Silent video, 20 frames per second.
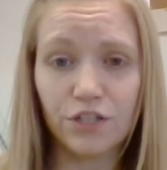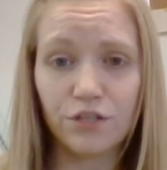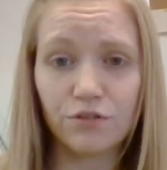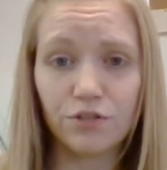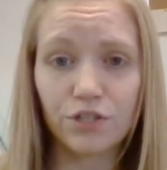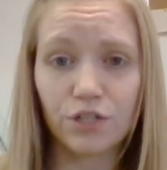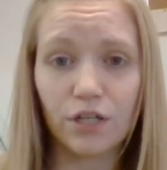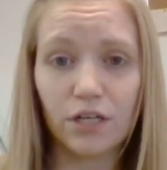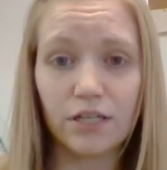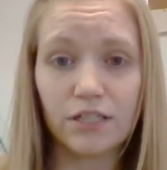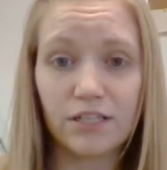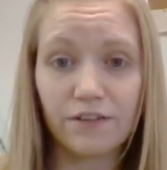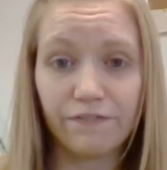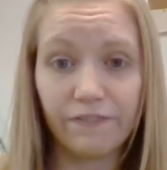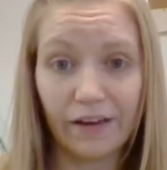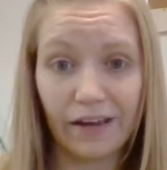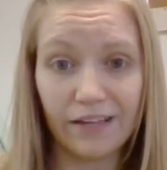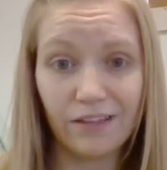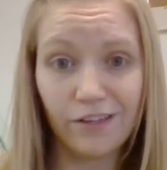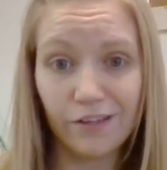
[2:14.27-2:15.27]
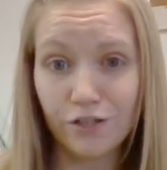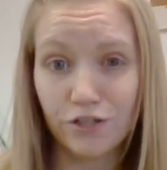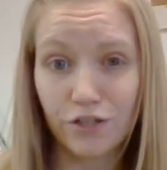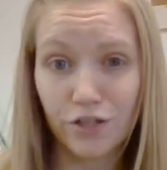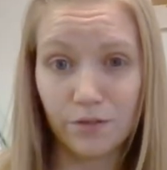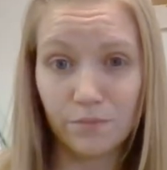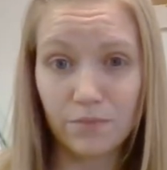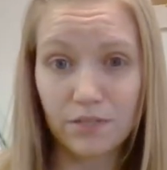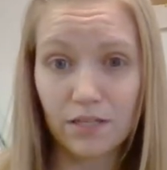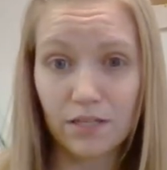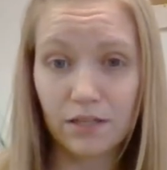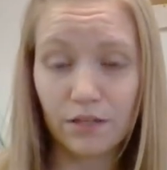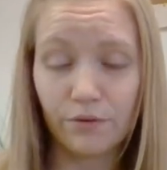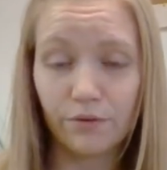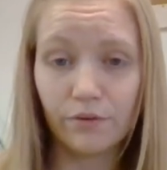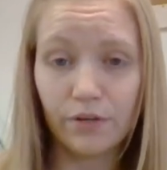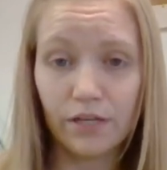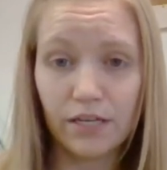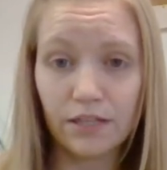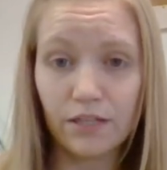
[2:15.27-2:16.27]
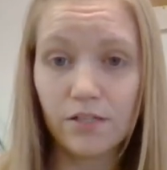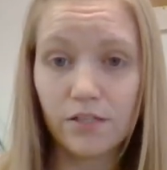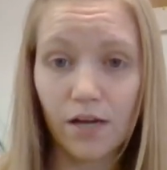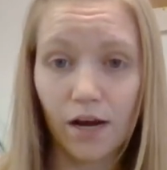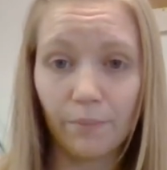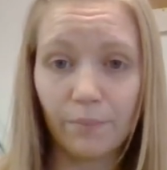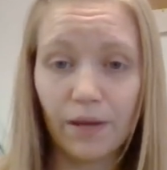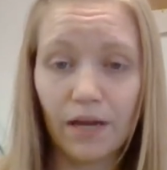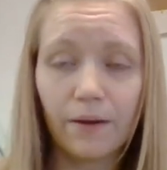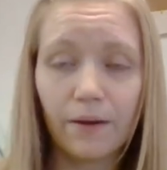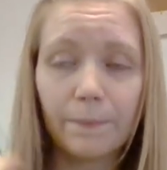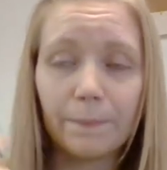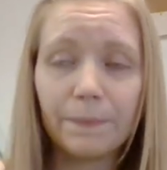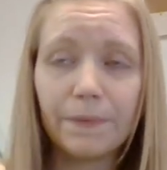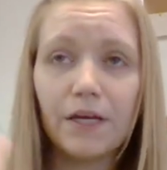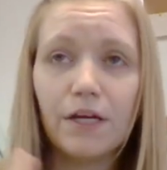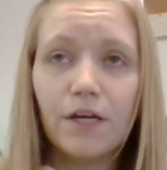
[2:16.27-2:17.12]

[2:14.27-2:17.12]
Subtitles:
you should define the terms in the topic.